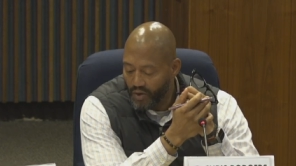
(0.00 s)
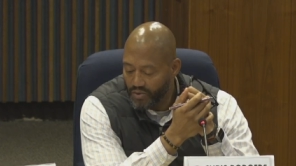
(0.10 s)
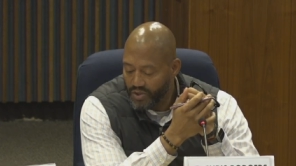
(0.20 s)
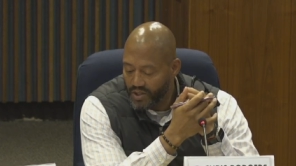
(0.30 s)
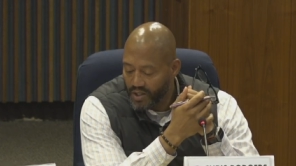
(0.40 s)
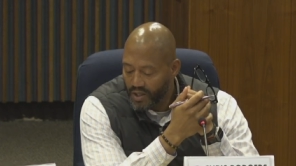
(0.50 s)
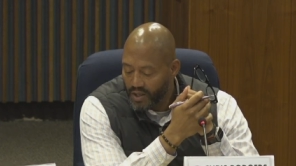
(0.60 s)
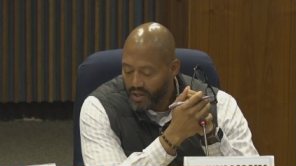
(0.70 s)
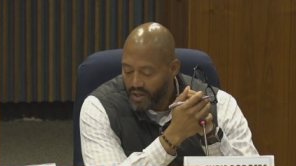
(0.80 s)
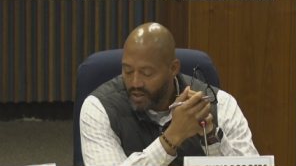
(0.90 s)
first
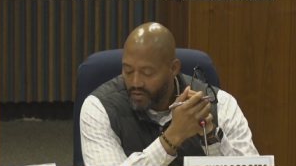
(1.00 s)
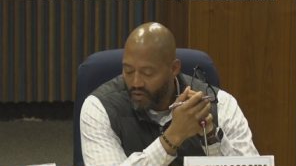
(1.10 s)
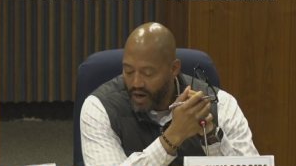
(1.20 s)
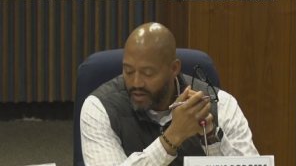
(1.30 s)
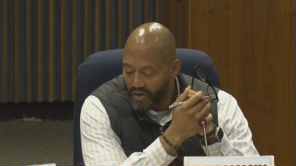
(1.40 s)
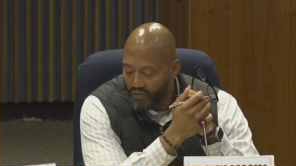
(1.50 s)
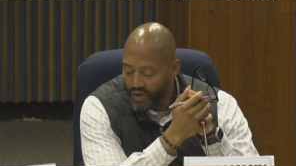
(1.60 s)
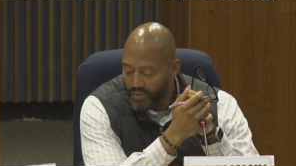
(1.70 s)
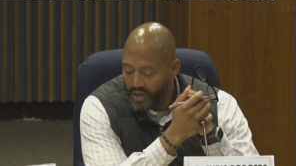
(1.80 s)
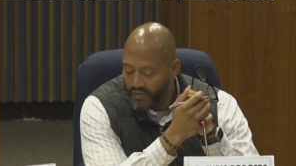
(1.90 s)
Friday in November?